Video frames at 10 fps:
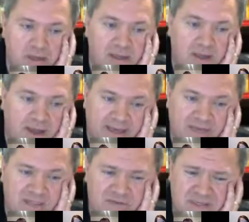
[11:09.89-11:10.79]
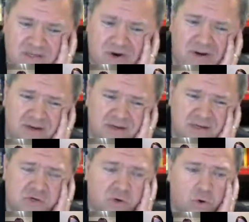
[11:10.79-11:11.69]
I guess if it started in
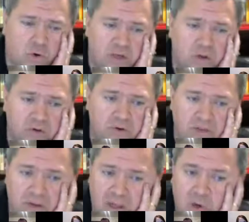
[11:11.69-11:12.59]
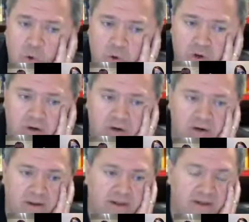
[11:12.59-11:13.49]
district court, you'd go to the appellate court.
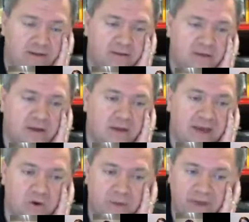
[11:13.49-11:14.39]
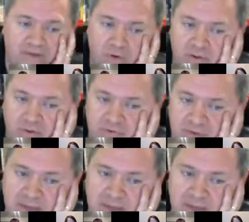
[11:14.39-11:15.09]
In Idaho, we have one of those.